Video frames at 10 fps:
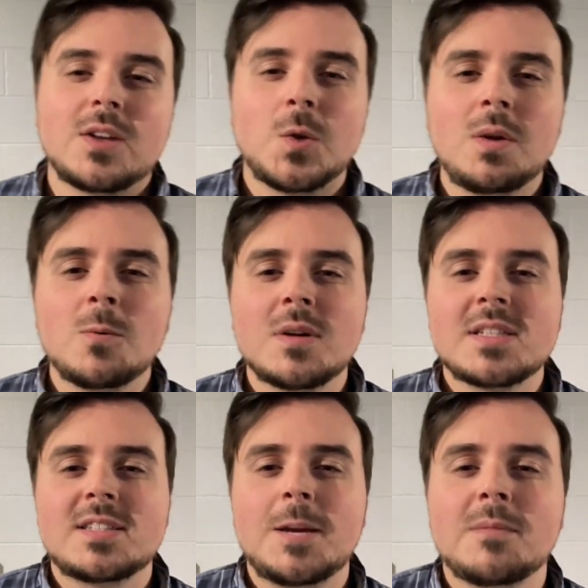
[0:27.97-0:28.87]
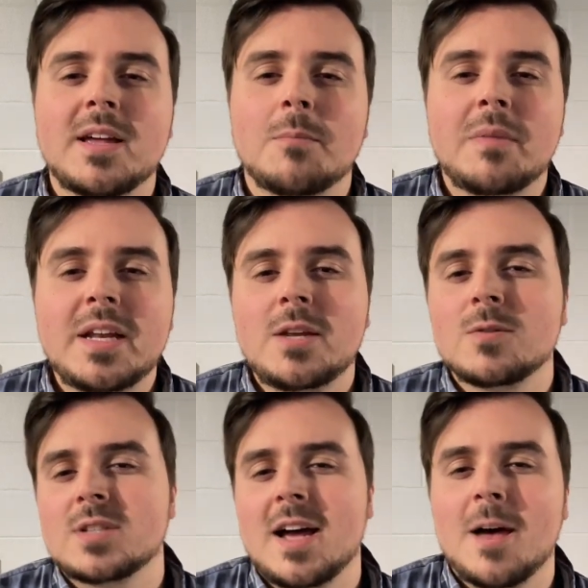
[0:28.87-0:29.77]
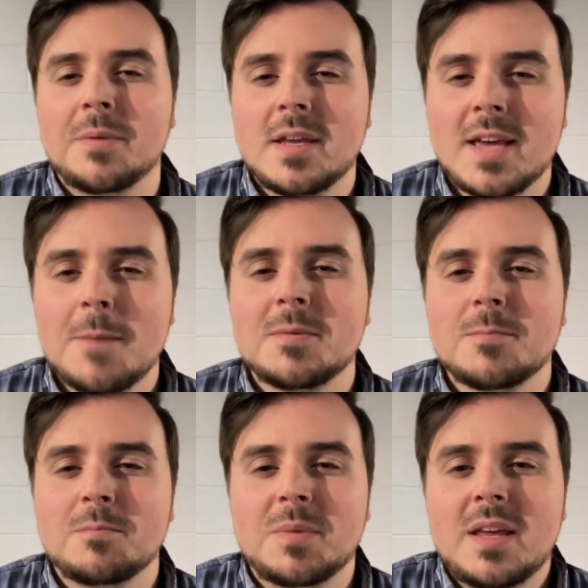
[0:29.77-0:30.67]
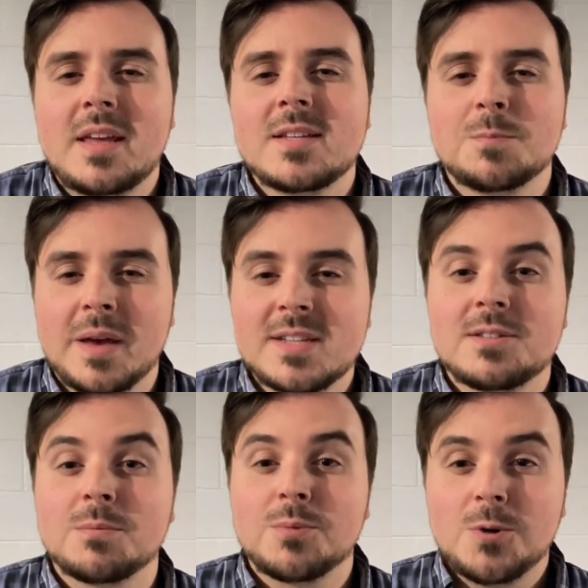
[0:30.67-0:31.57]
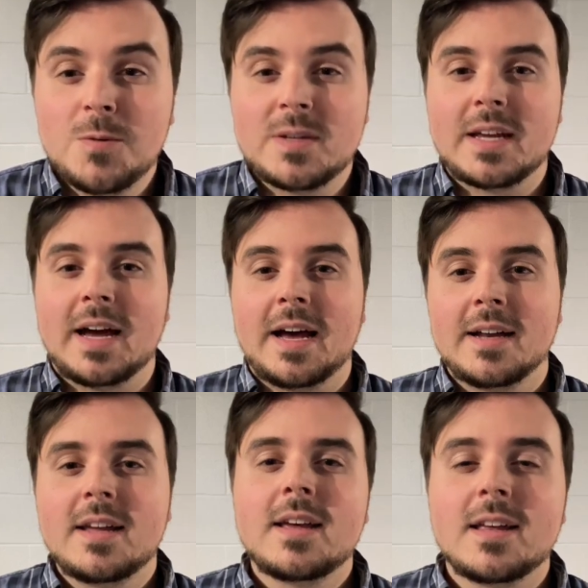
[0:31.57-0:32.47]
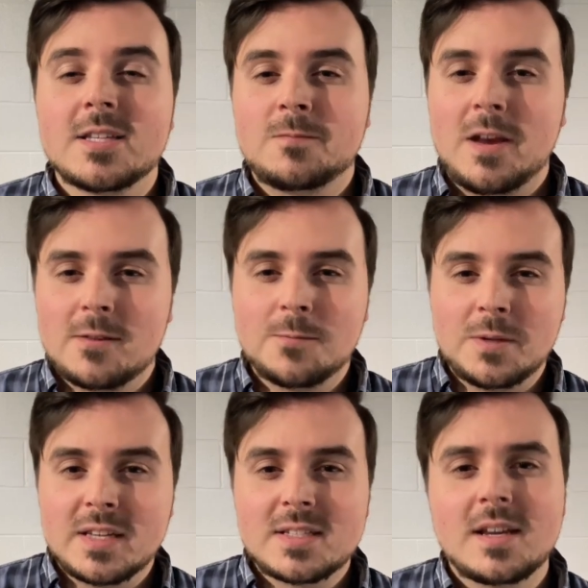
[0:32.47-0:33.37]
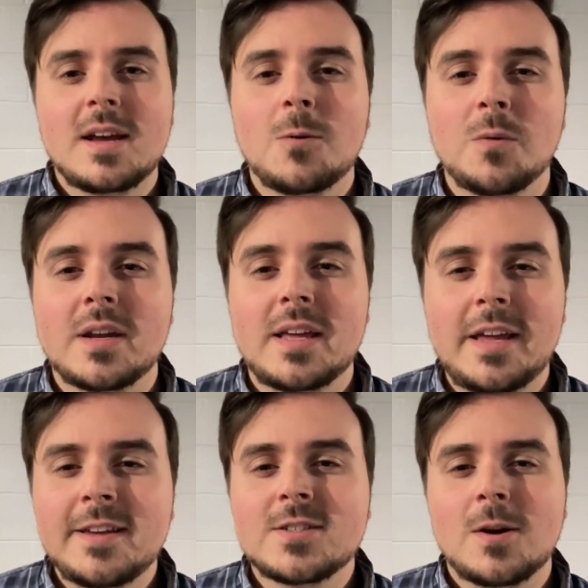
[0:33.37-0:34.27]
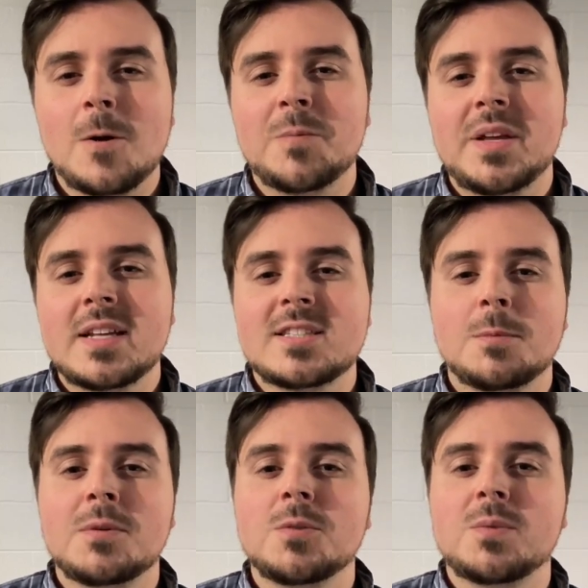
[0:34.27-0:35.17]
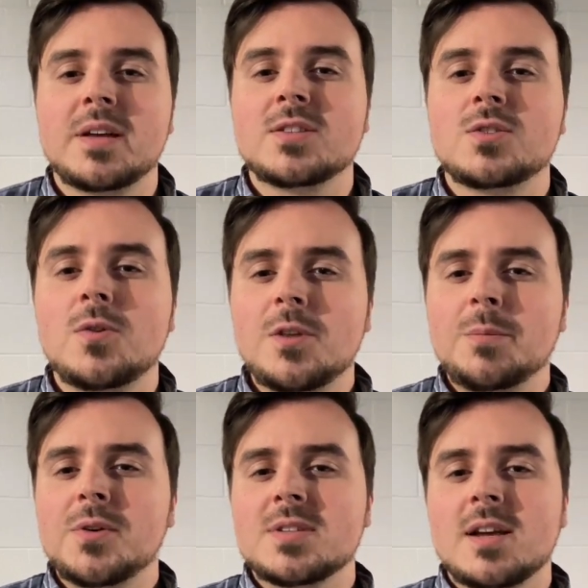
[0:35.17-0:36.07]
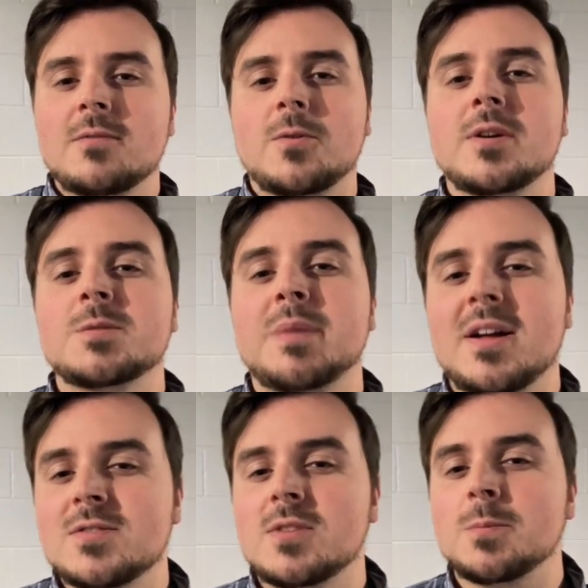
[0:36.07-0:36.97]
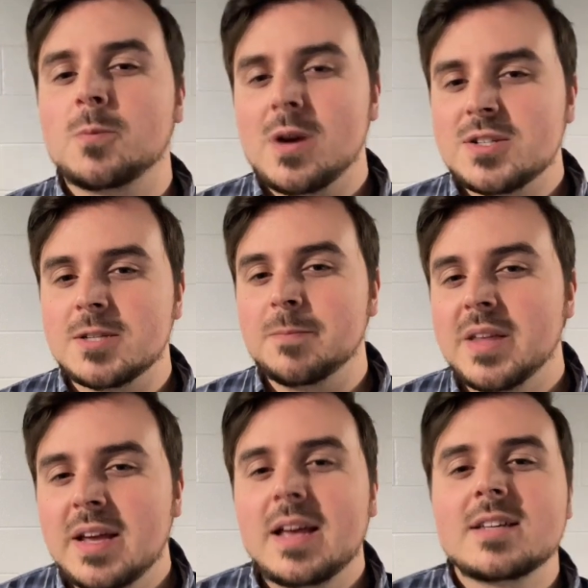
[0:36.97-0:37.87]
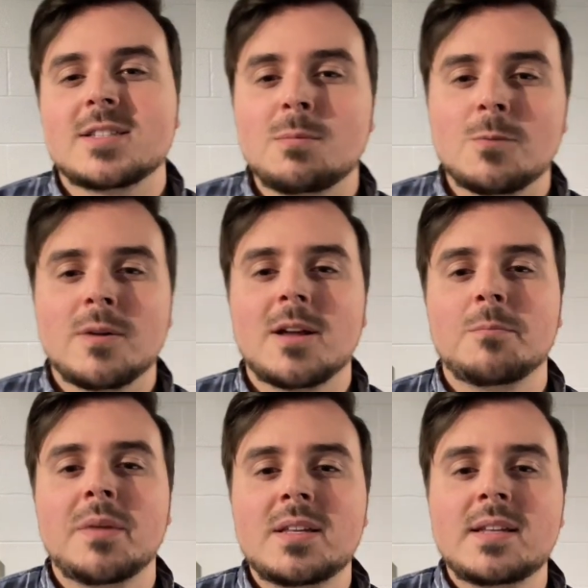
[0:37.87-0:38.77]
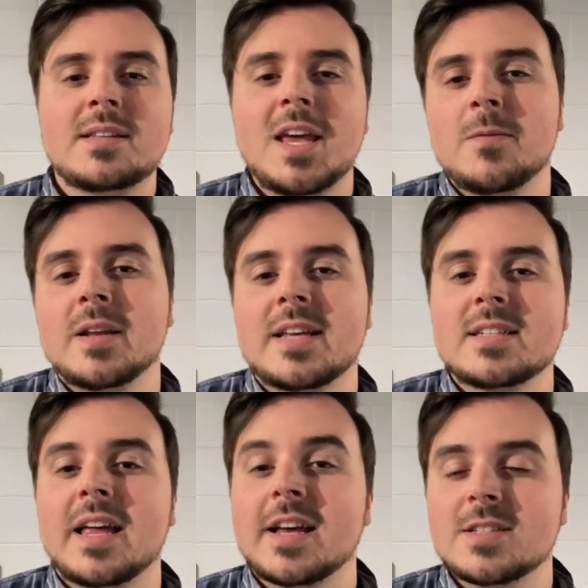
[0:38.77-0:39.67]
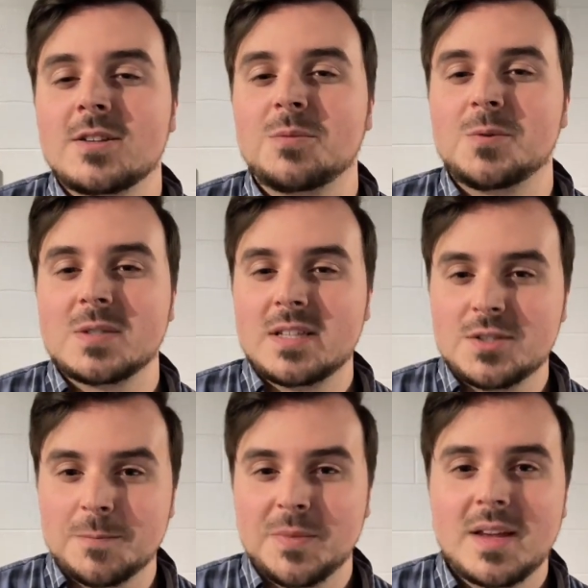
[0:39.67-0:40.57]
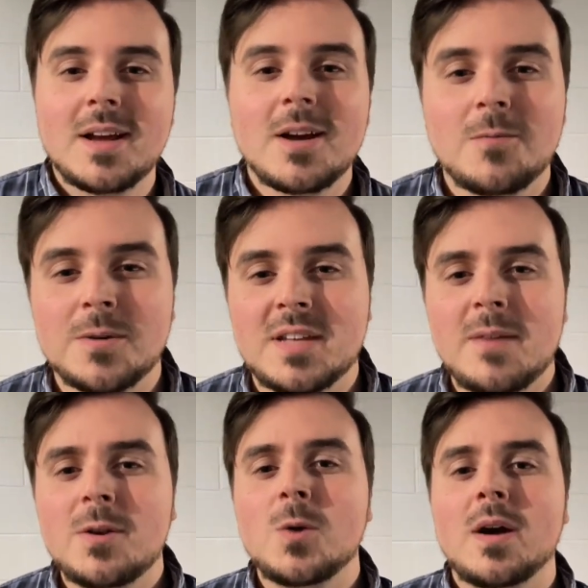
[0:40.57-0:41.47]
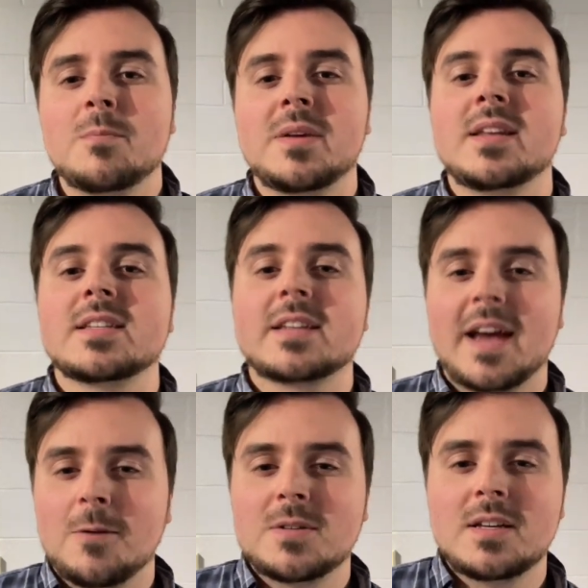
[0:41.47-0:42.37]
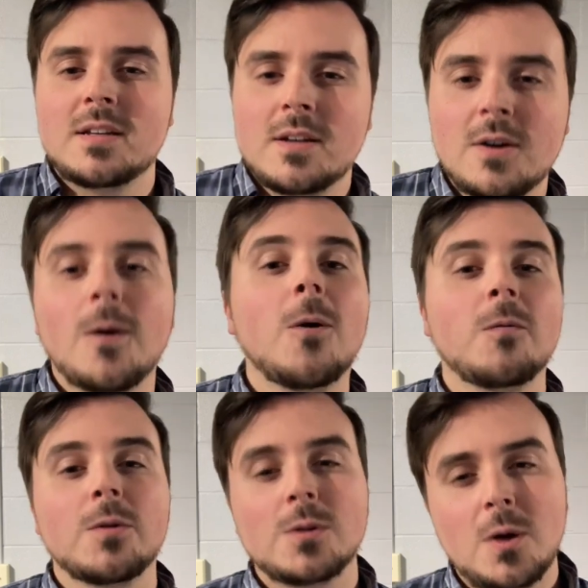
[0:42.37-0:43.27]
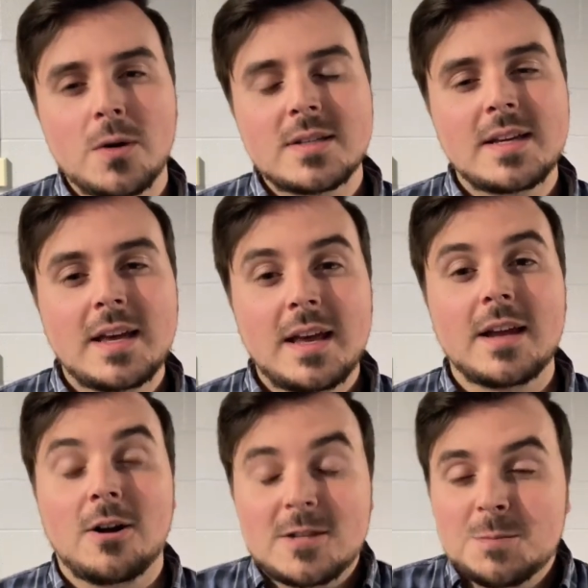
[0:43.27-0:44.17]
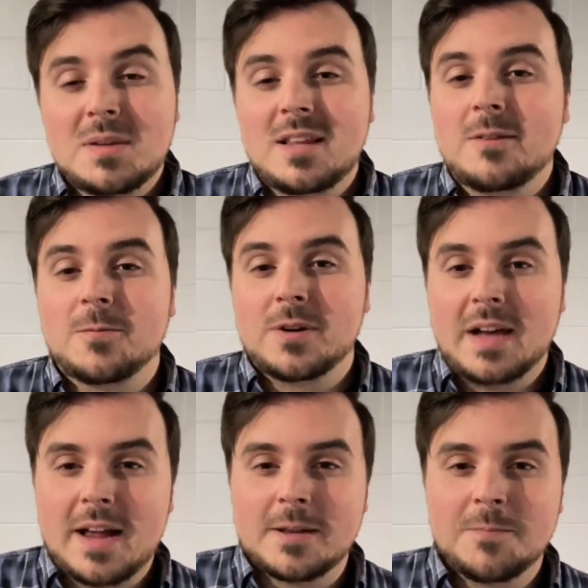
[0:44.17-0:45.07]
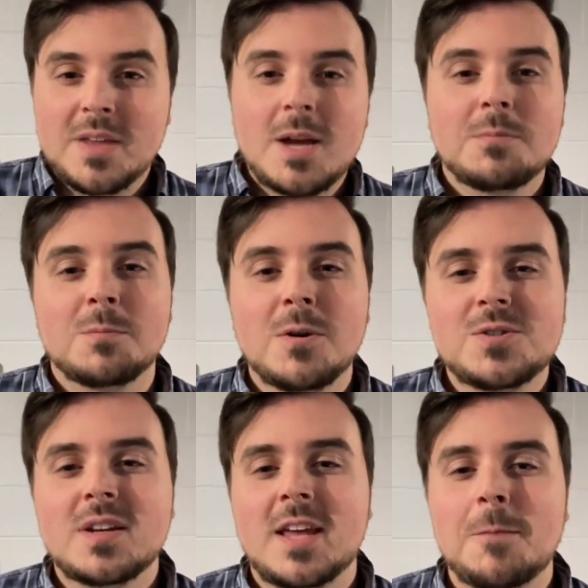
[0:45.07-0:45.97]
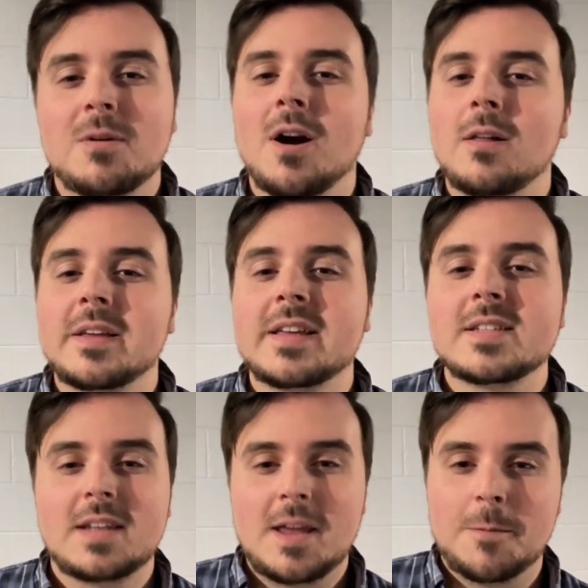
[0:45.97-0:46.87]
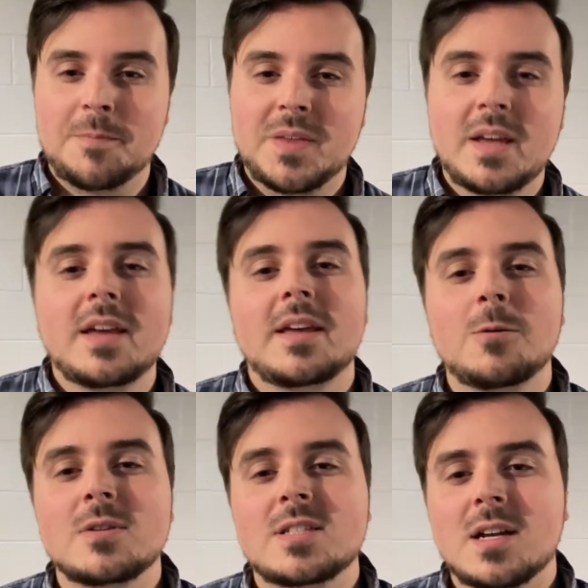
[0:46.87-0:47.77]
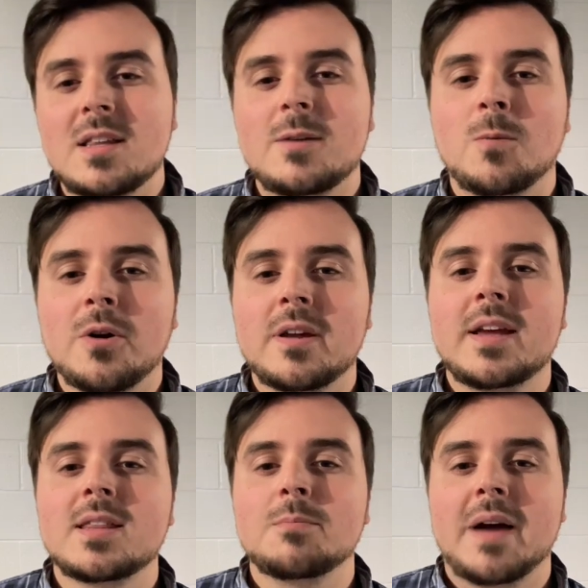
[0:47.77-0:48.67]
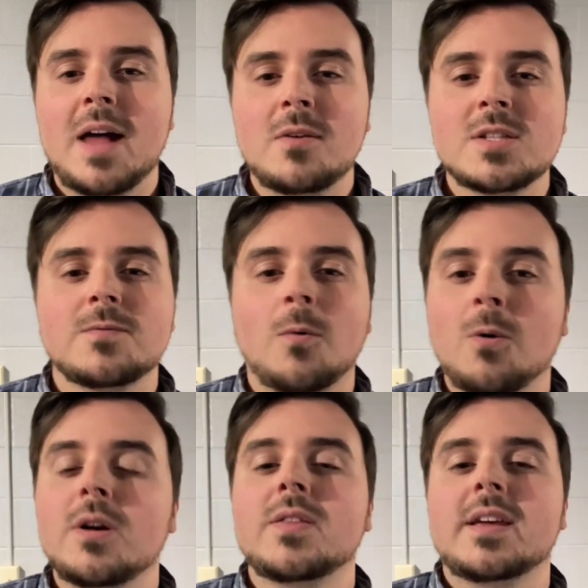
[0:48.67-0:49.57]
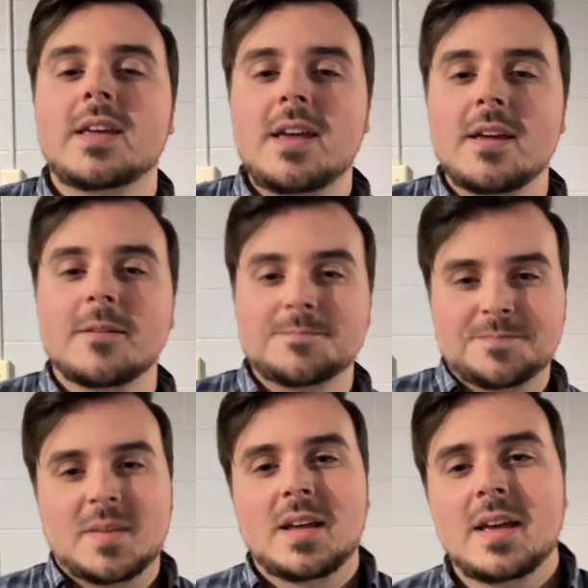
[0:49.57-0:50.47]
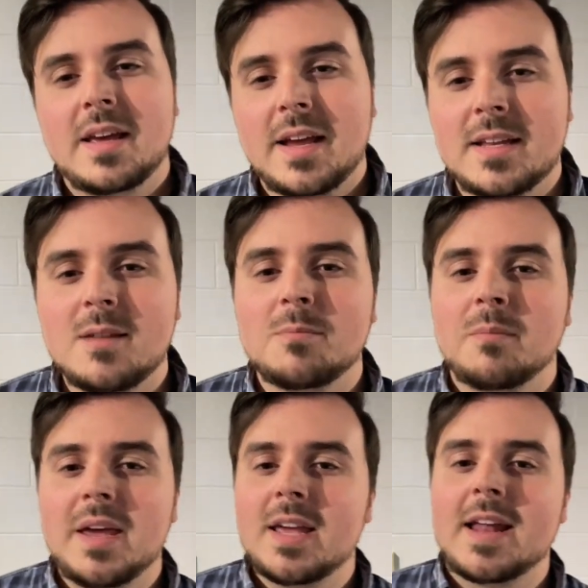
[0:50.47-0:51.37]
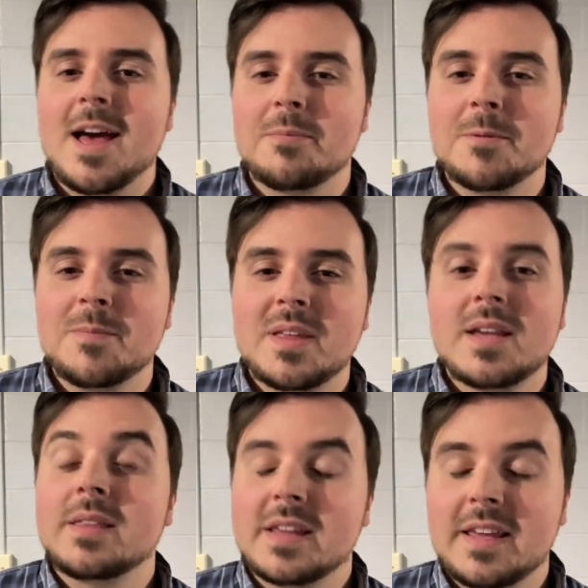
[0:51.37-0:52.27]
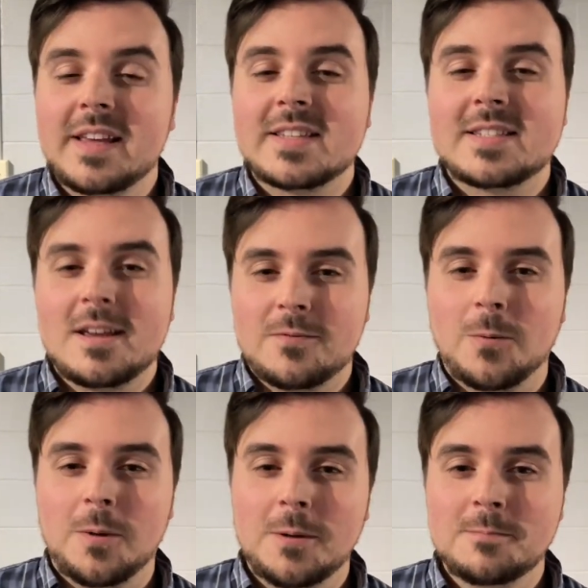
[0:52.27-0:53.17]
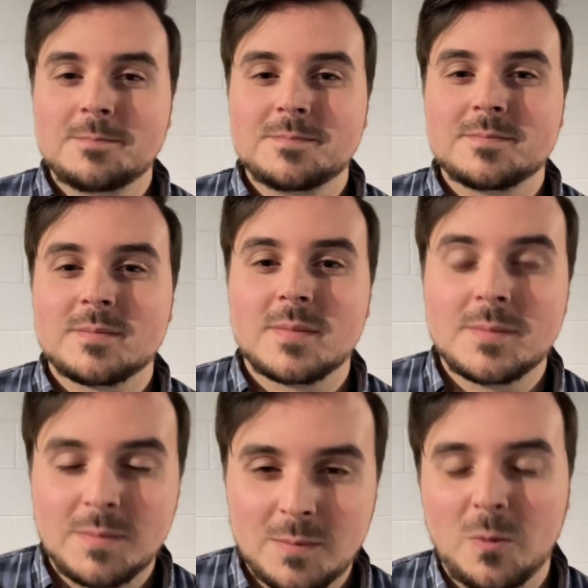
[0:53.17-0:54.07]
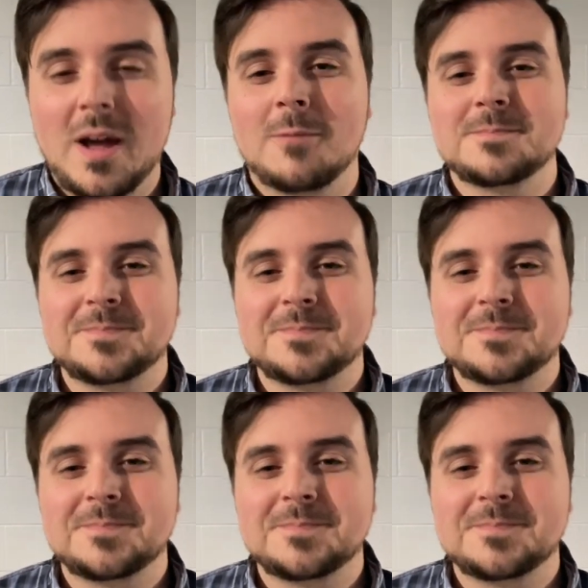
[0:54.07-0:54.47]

Doing what seemed like a menial job, he kept being his best and proved to God his faithfulness. When King Saul needed someone to play soothing music for his bouts of depression, someone recommended David as an excellent musician. For David, who had been discounted, overlooked, and ultimately forgotten, promotion came calling his name. He was suddenly working in the palace for the king. He didn't make it happen. The king sent for him. Wow.